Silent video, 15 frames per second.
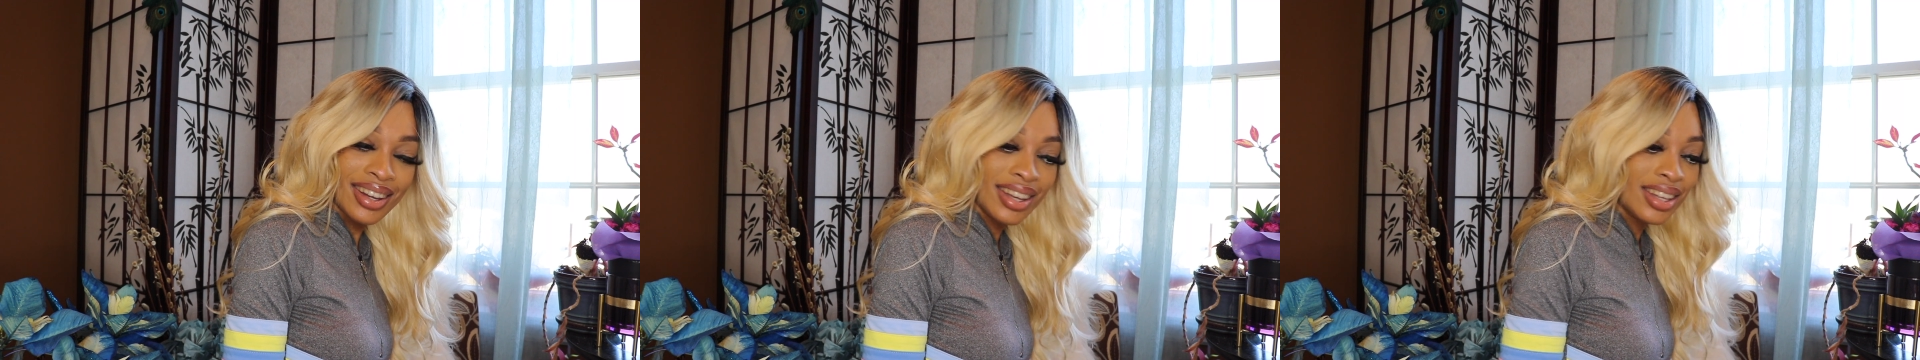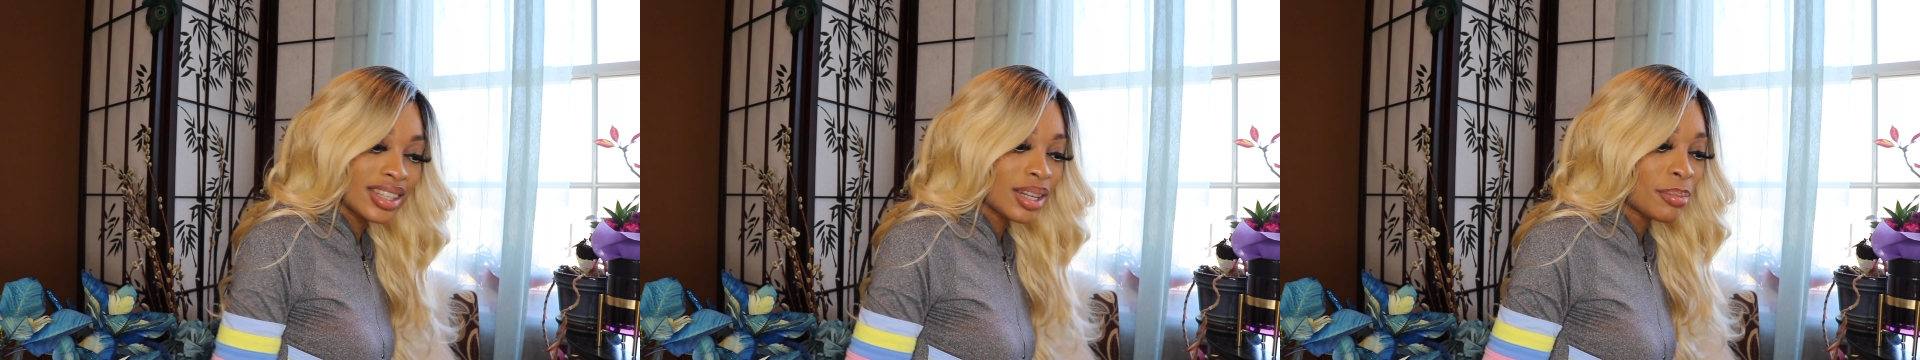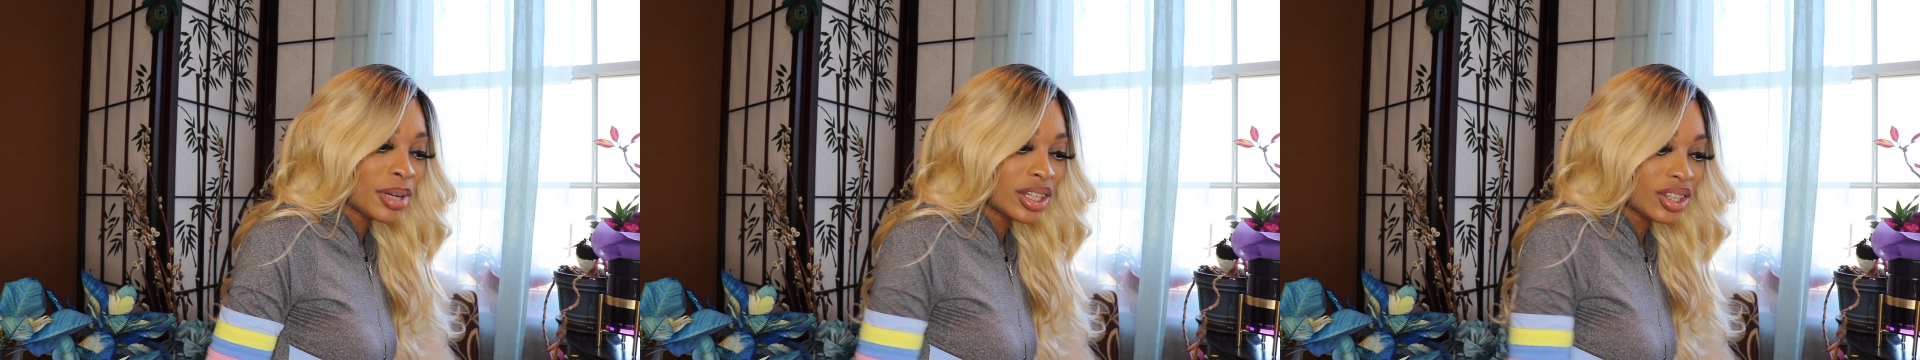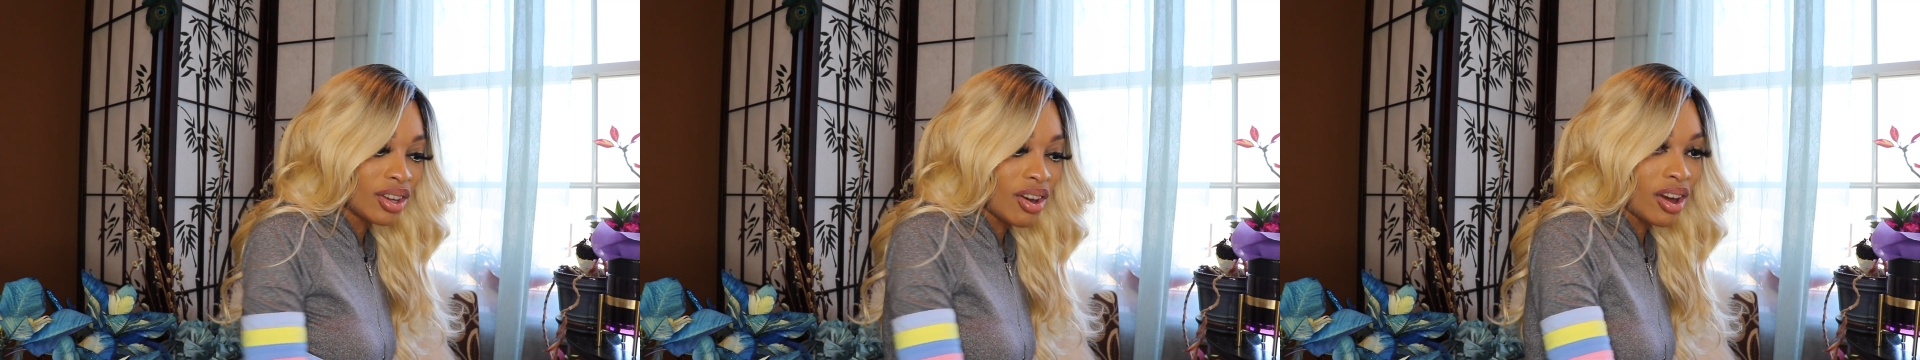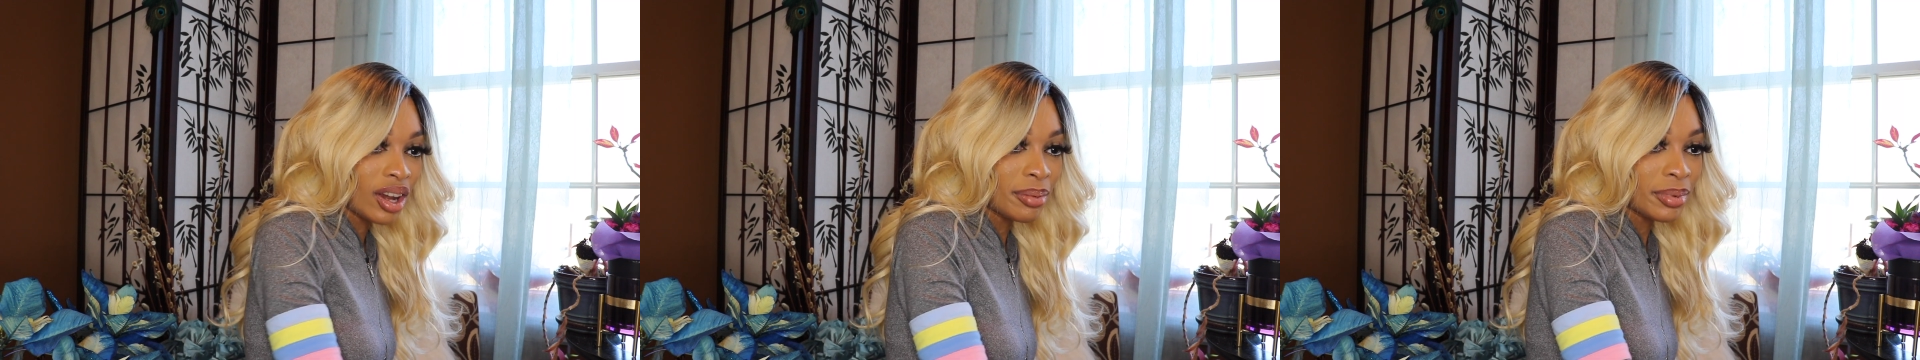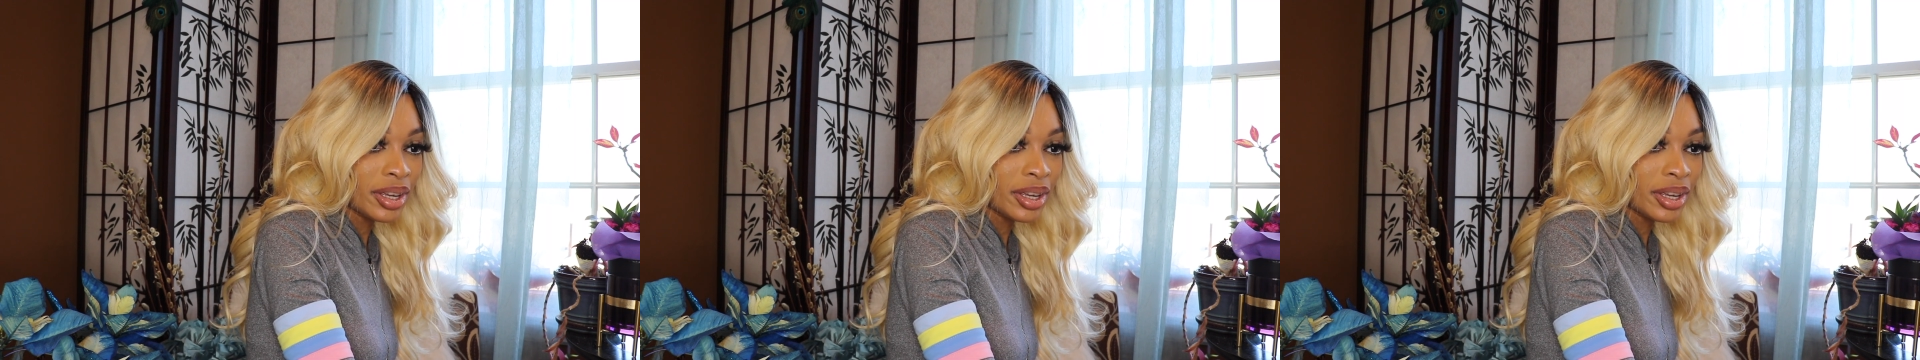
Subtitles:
Somebody's calling